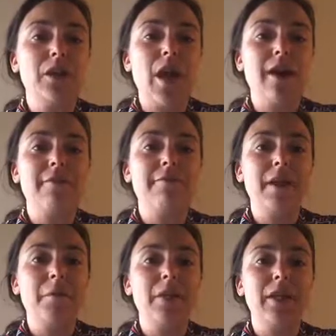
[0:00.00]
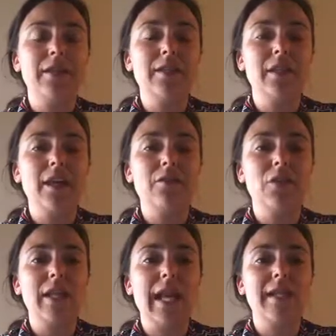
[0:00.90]
a lot of families, at the end of
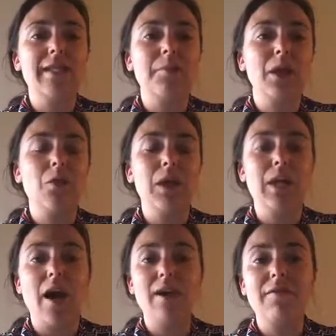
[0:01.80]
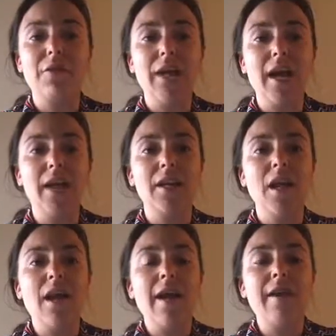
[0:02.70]
the day, something we can't forget,
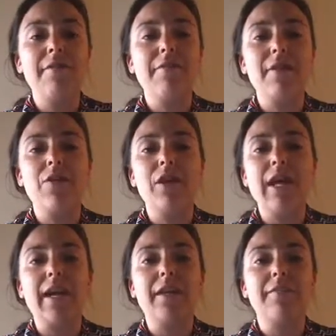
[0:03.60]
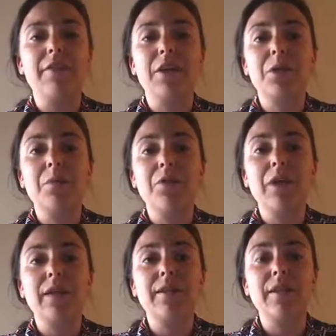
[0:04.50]
have a very negative
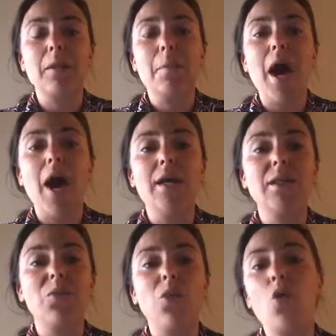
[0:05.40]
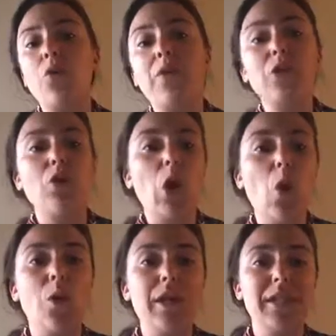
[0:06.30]
experience in the past, or we don't
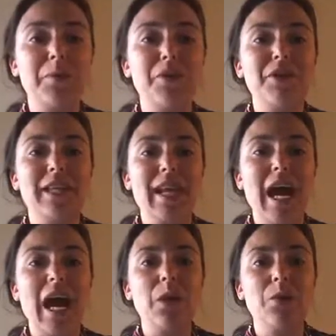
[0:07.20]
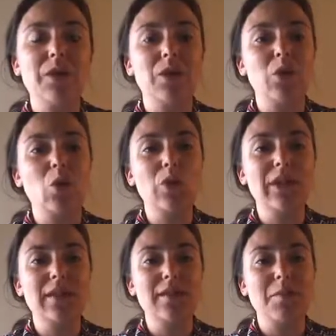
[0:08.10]
know what experience they had with the school
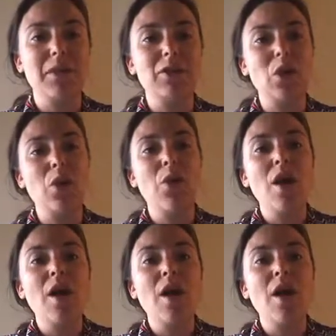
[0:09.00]
system. And so